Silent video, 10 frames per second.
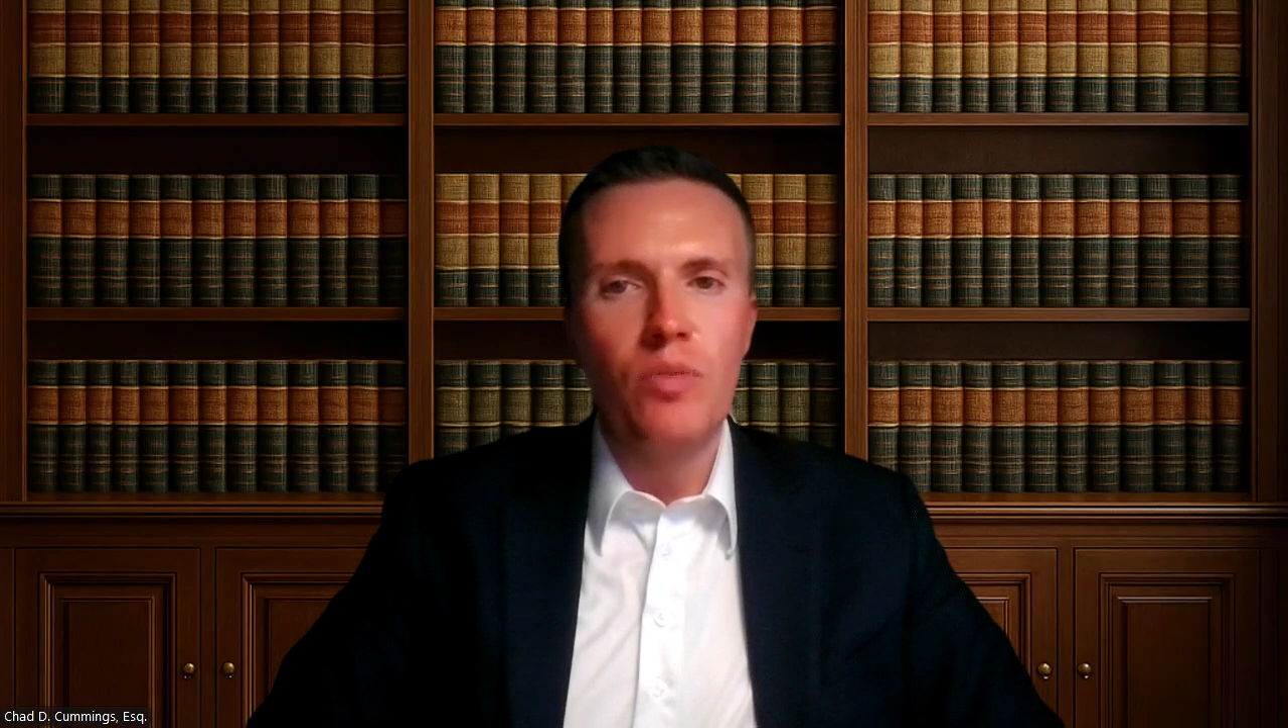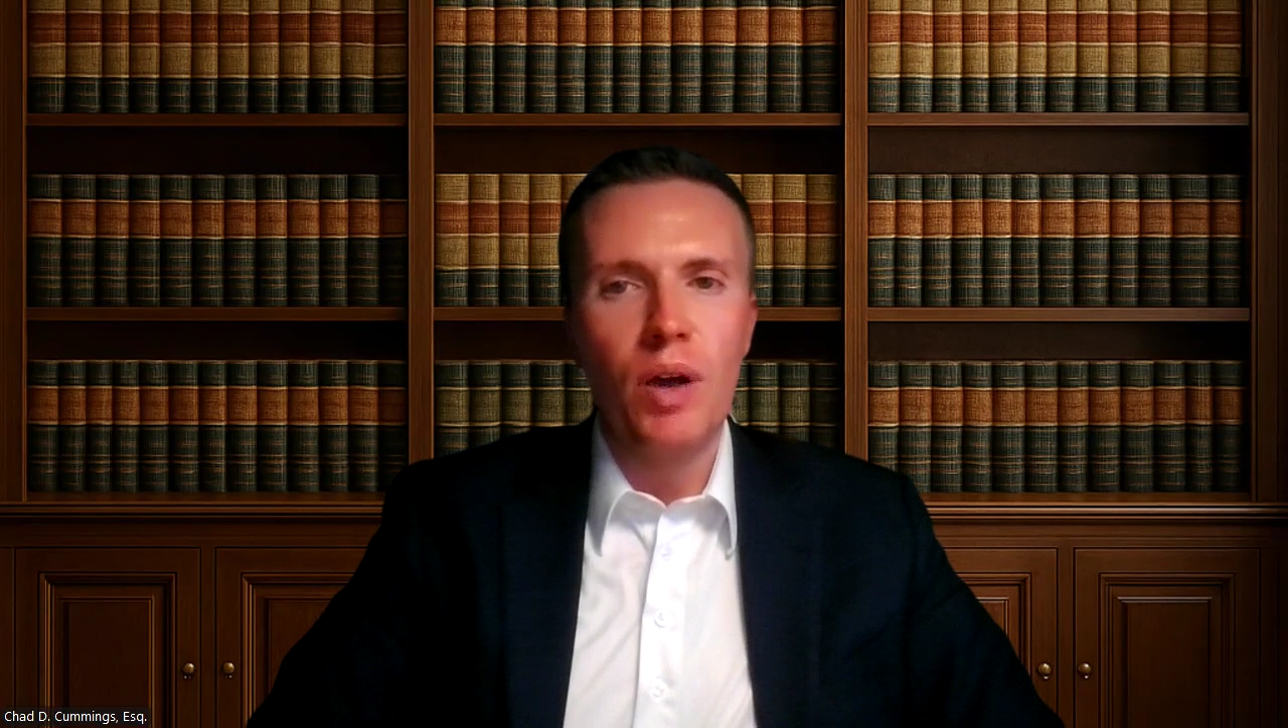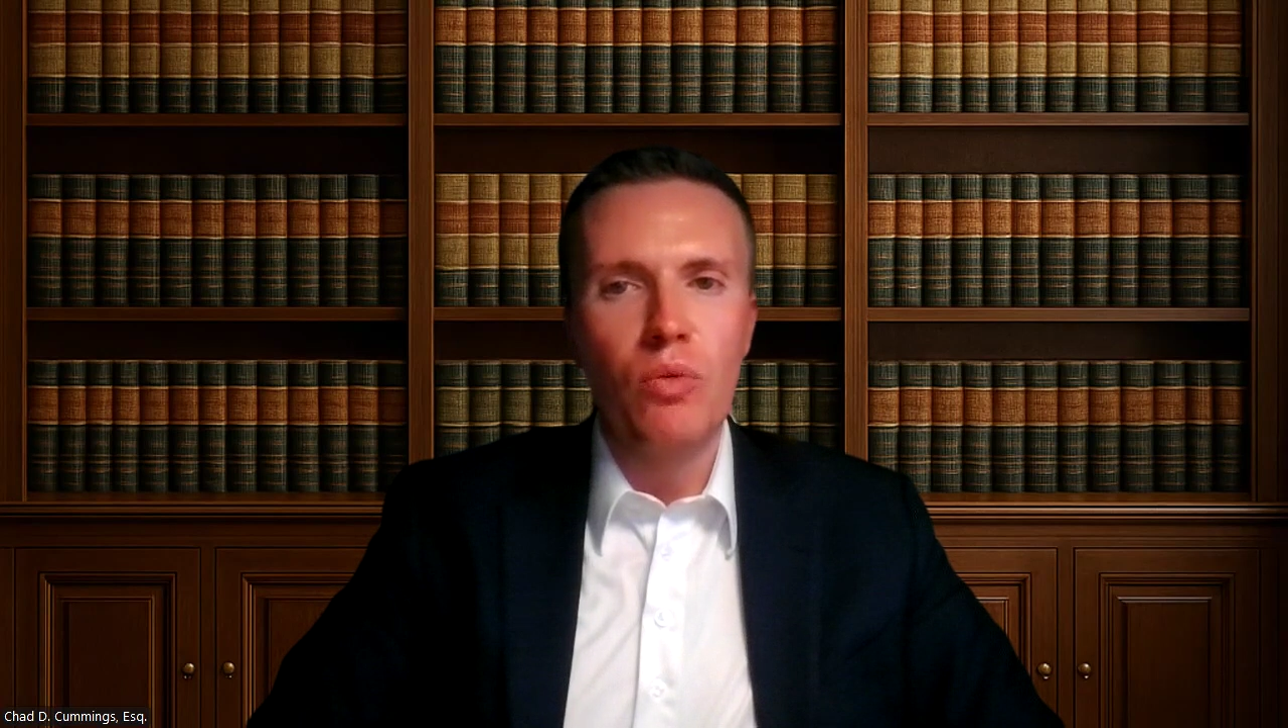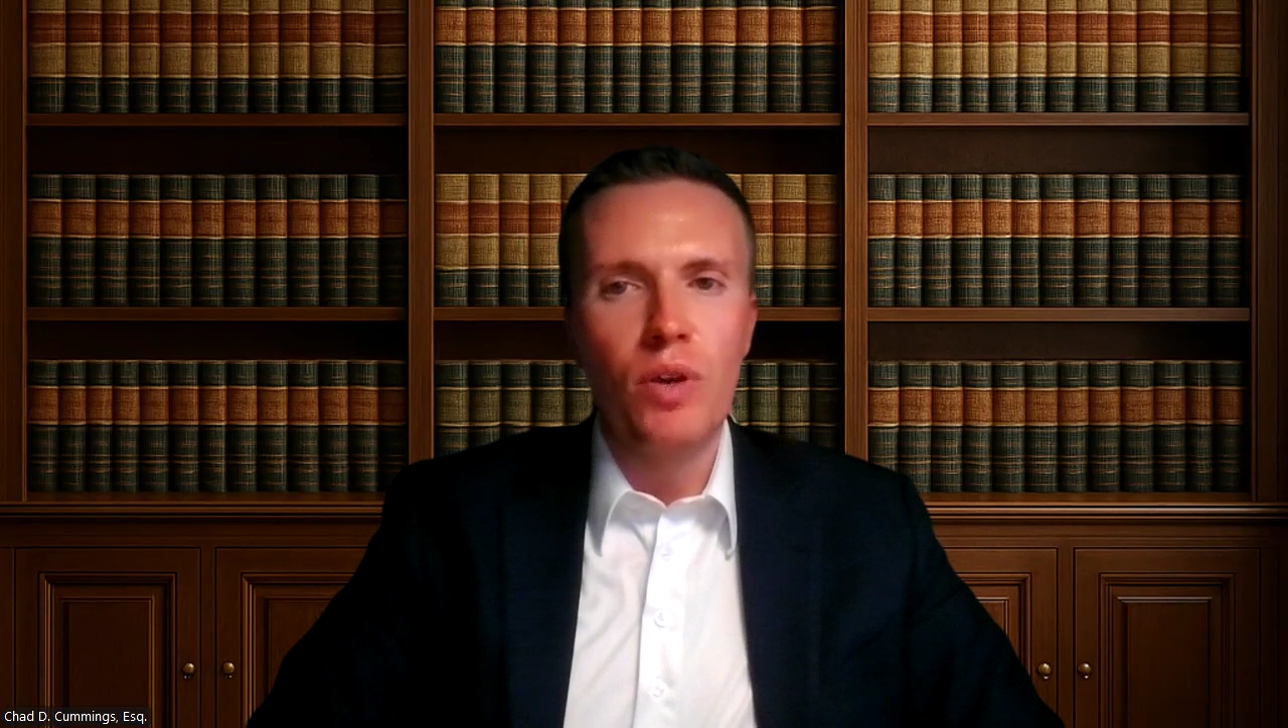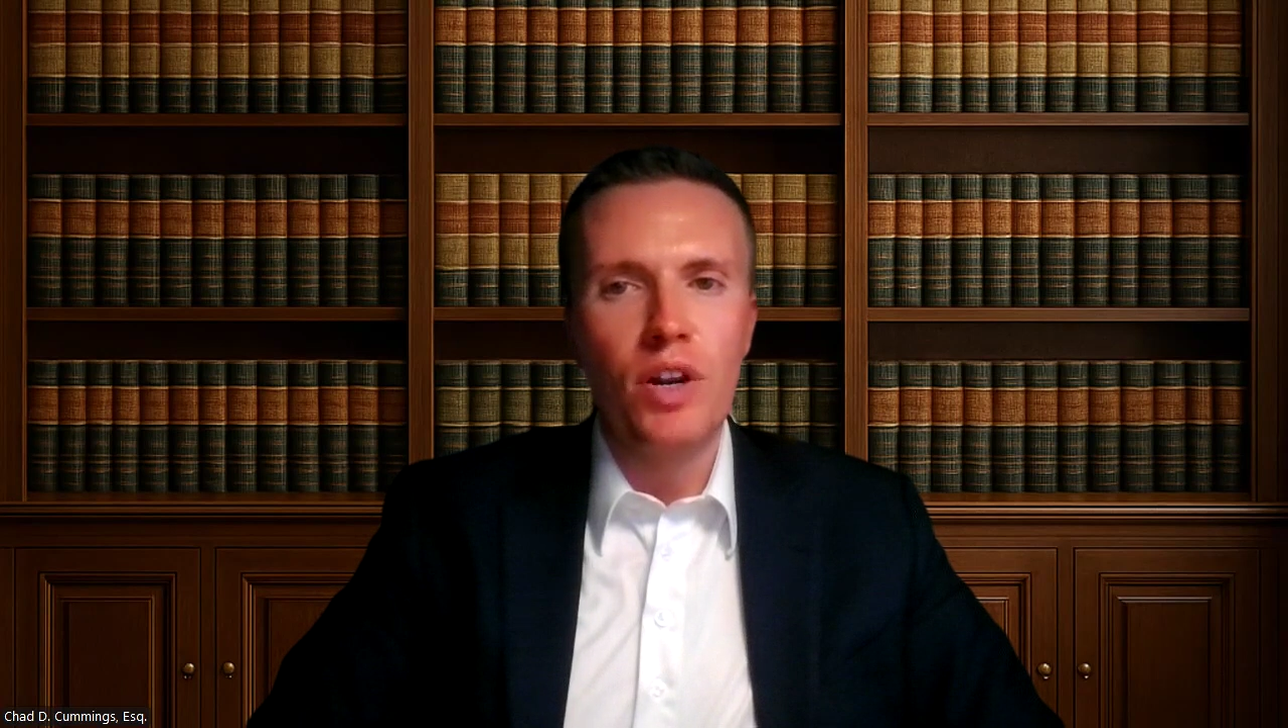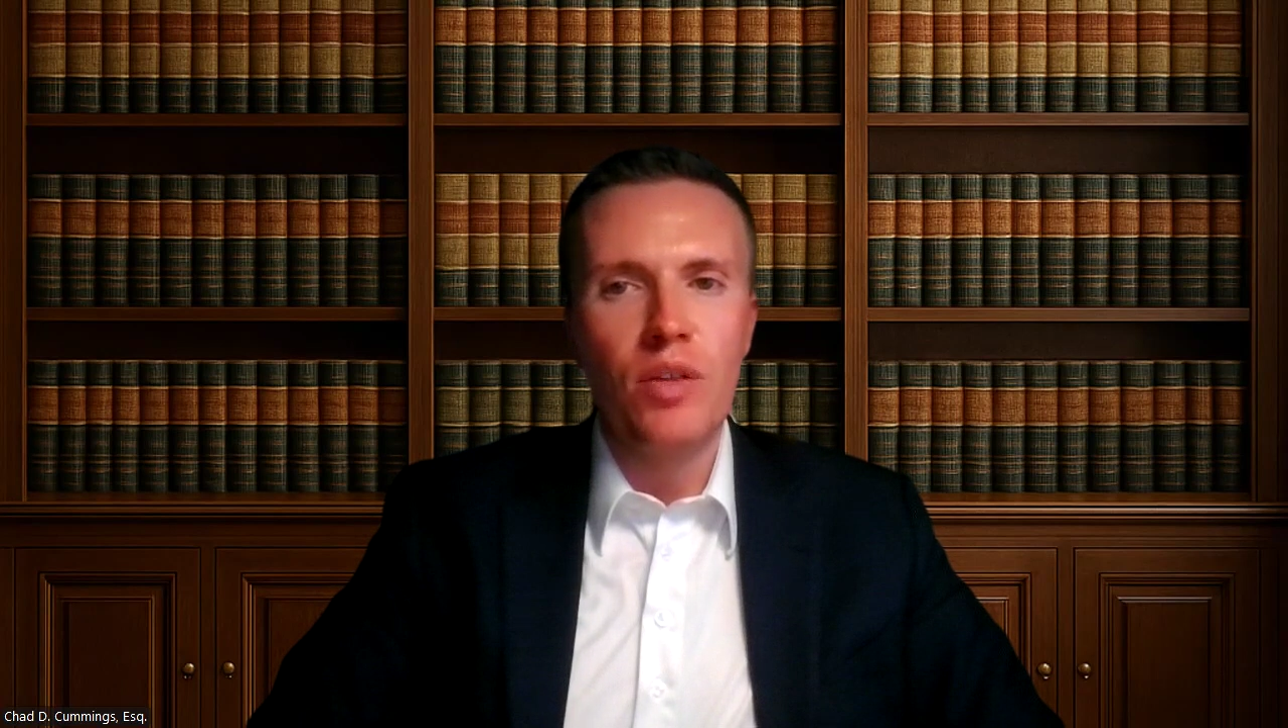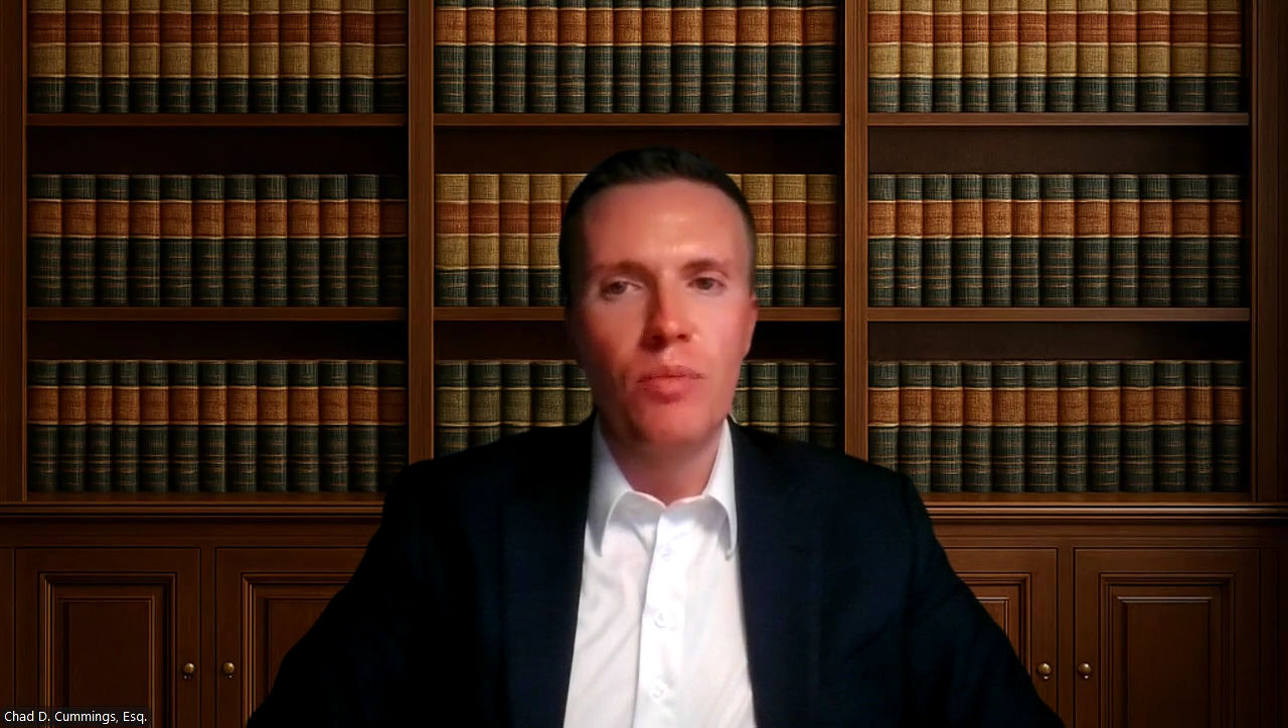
by renting